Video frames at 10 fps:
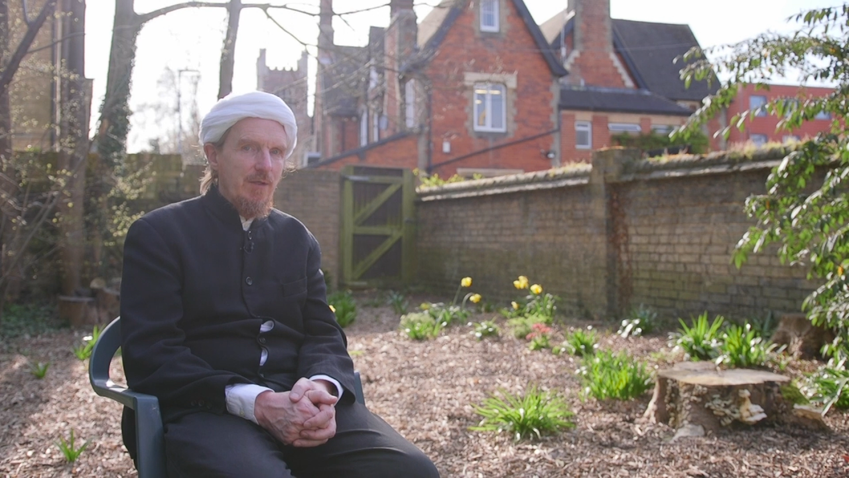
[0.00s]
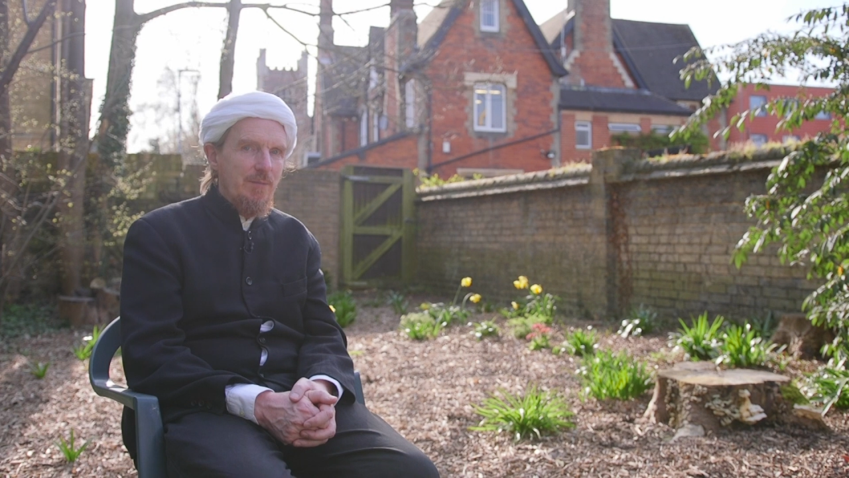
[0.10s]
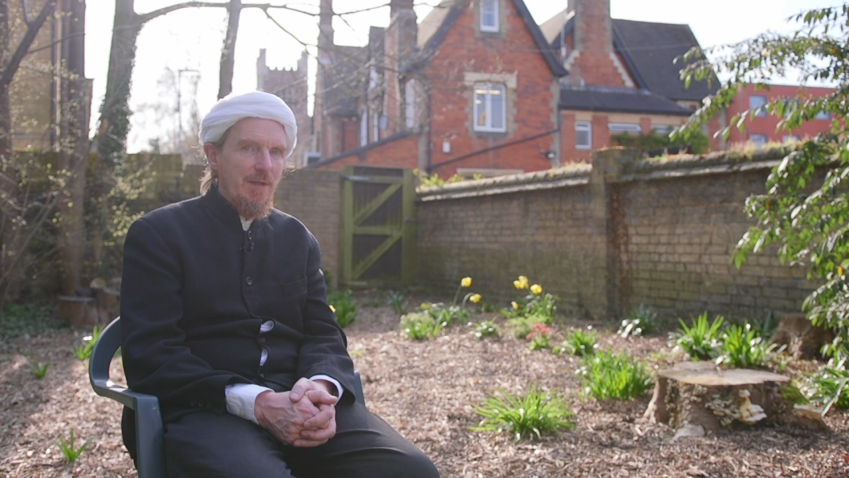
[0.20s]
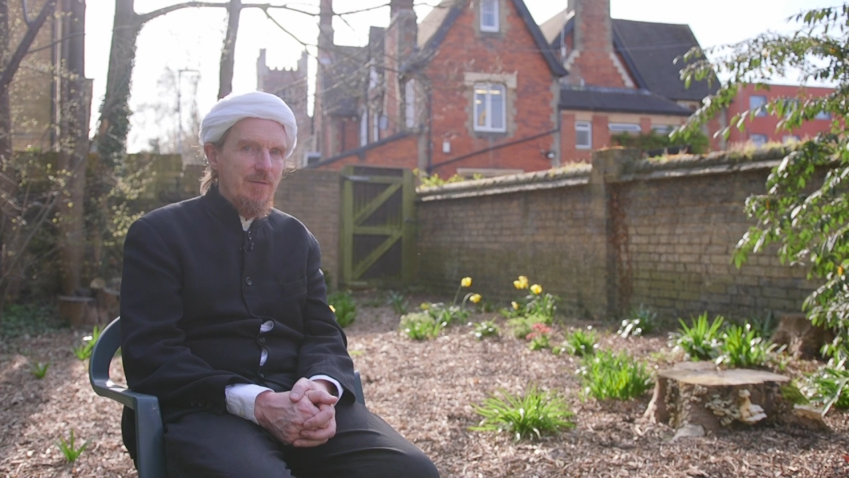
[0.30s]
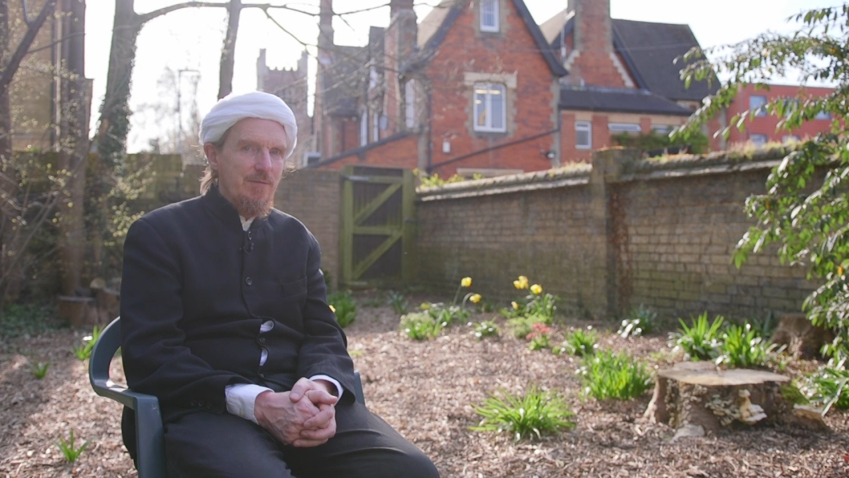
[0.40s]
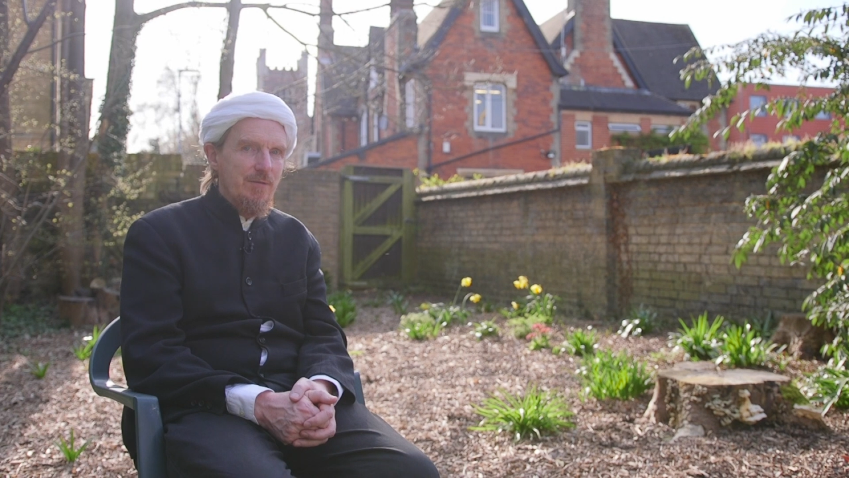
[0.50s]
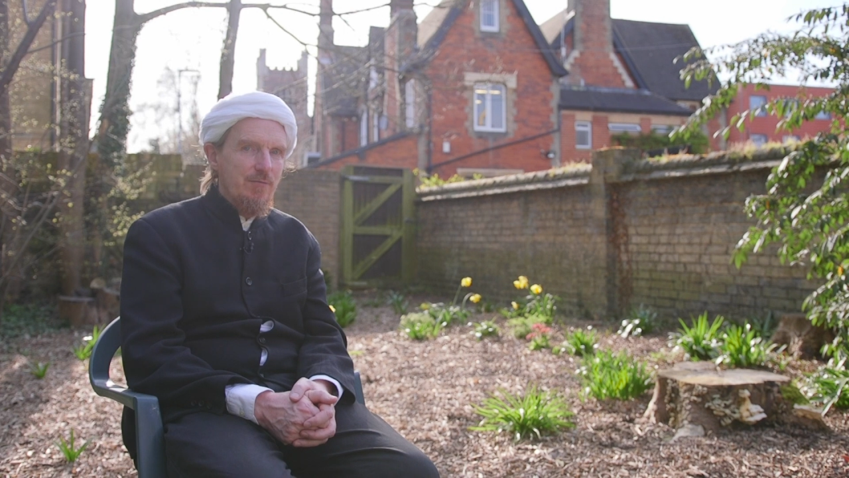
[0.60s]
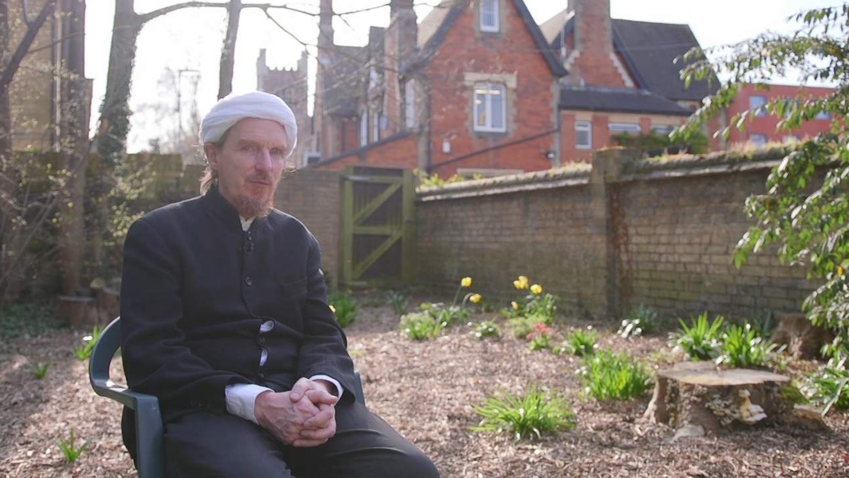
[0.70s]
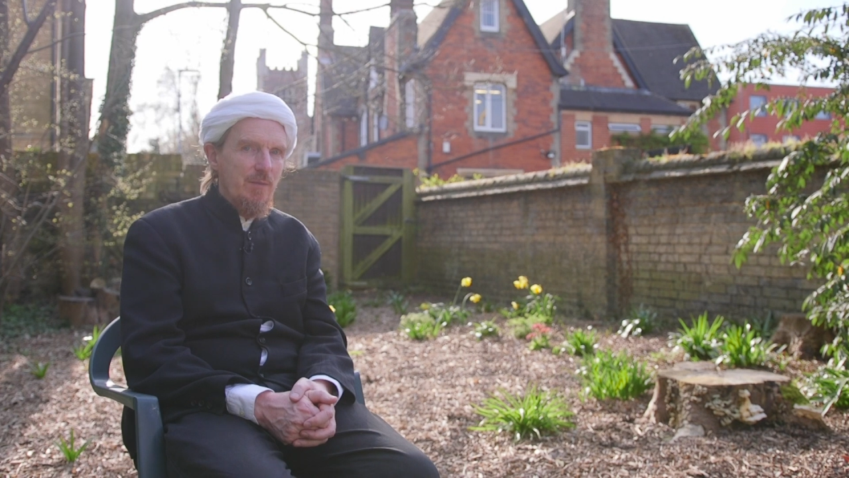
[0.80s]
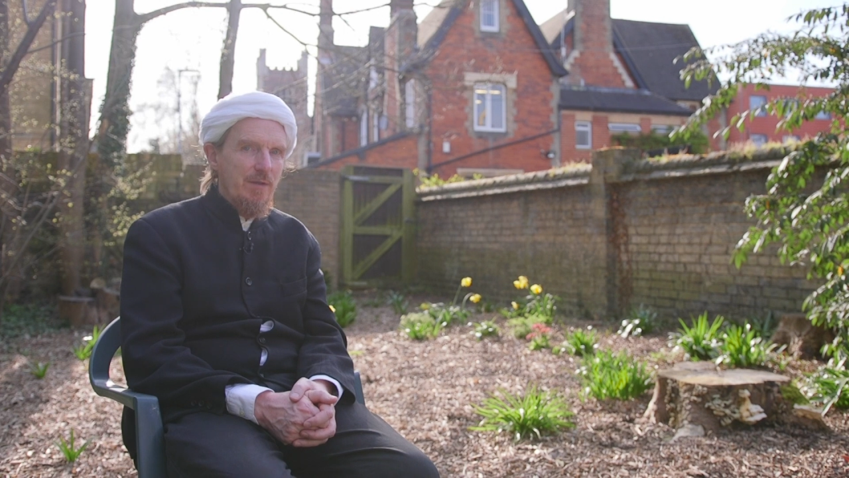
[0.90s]
we can benefit
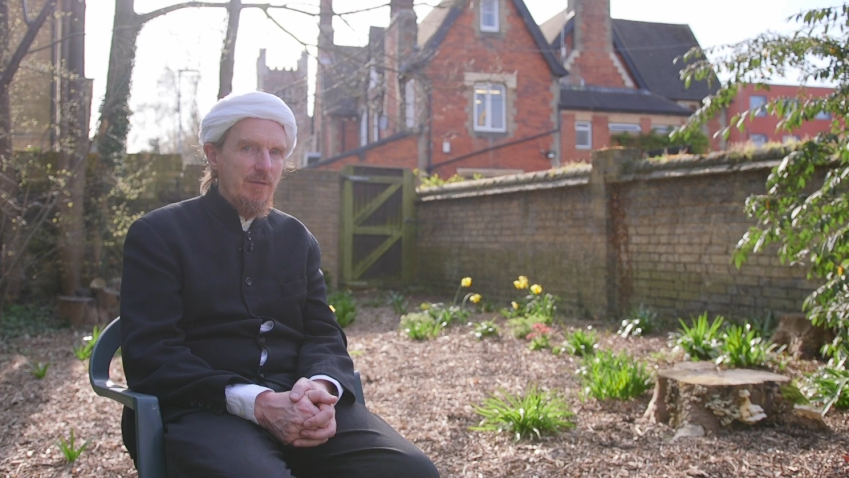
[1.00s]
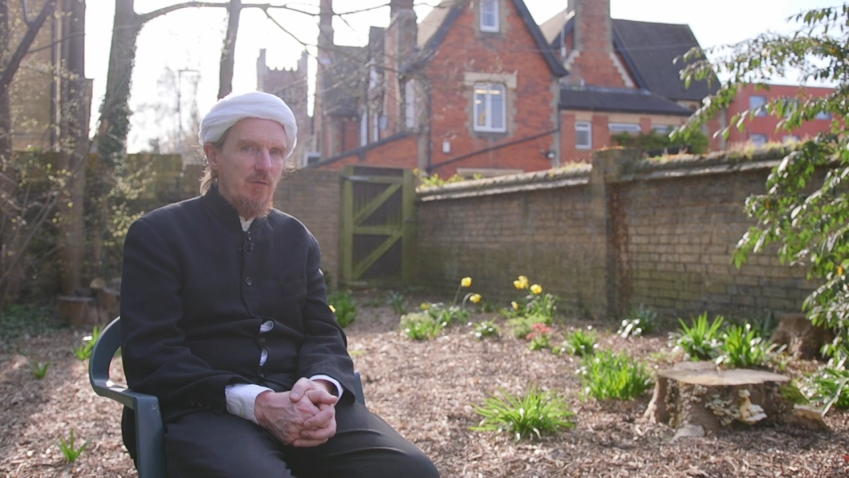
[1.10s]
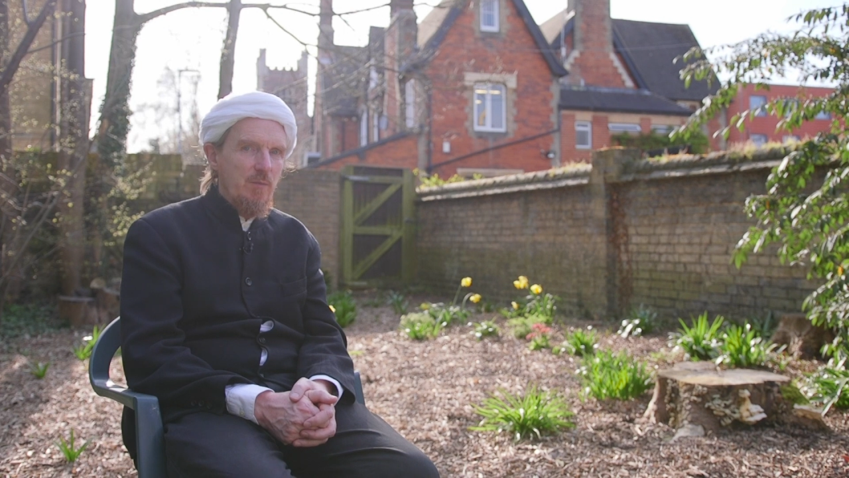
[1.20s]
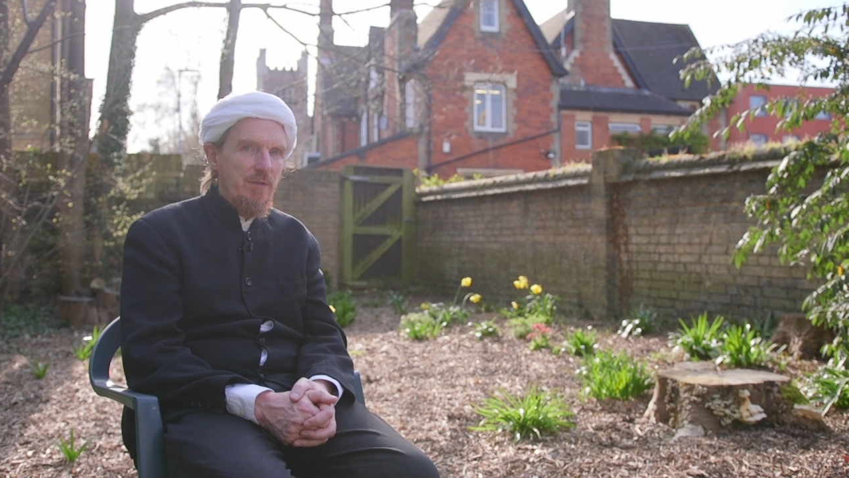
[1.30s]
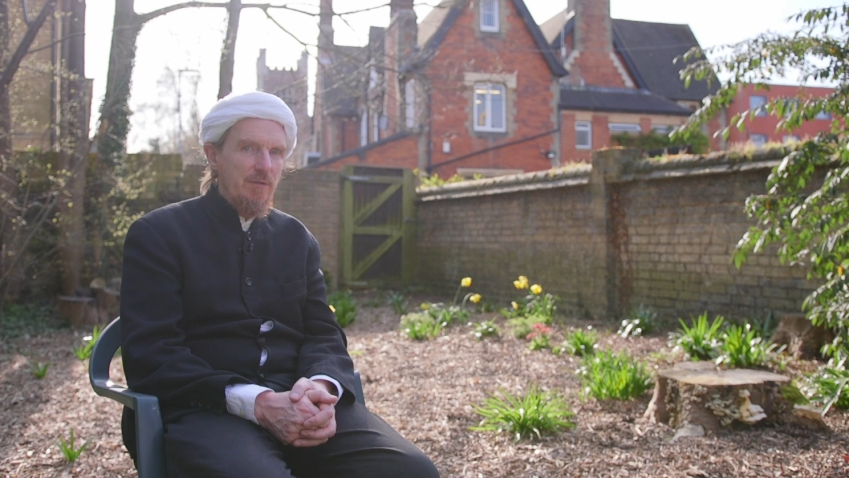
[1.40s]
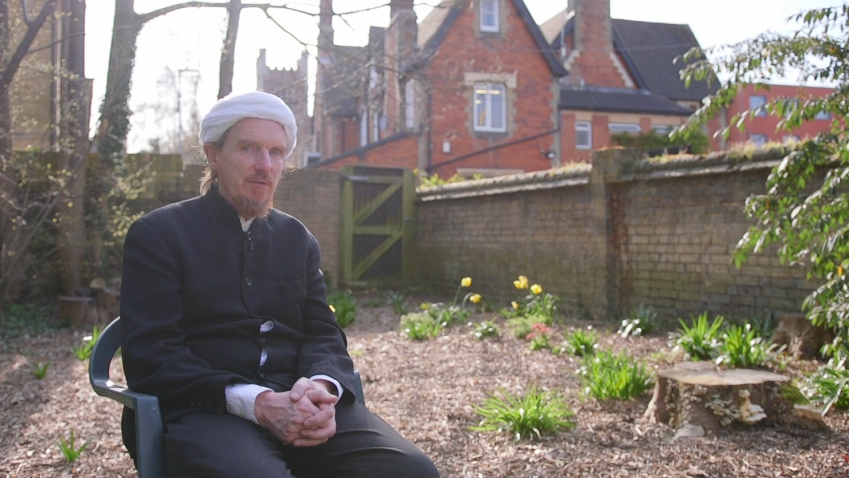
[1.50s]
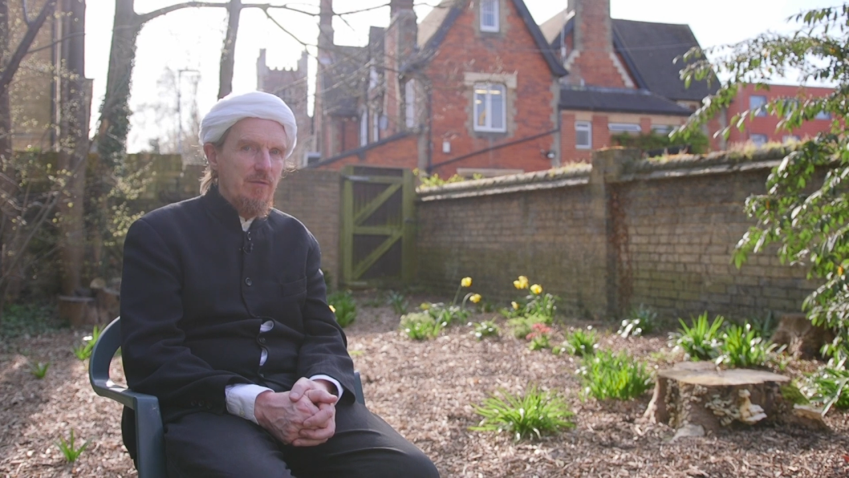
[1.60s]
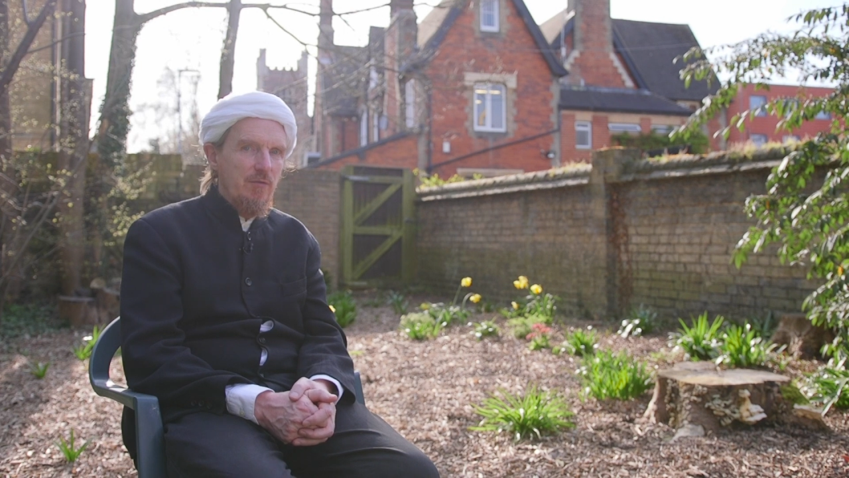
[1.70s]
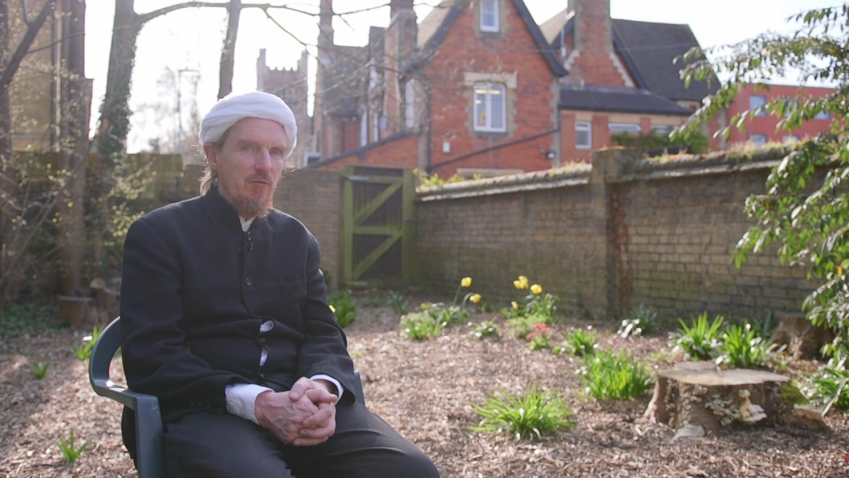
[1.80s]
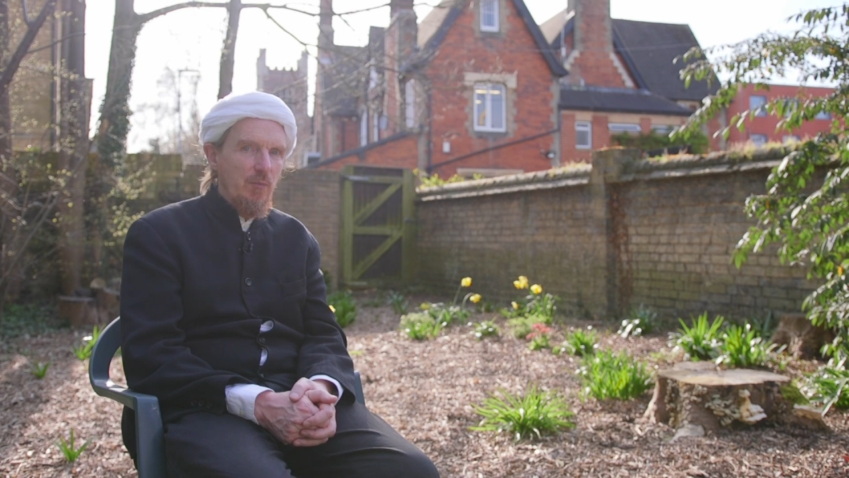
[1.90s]
from their experience and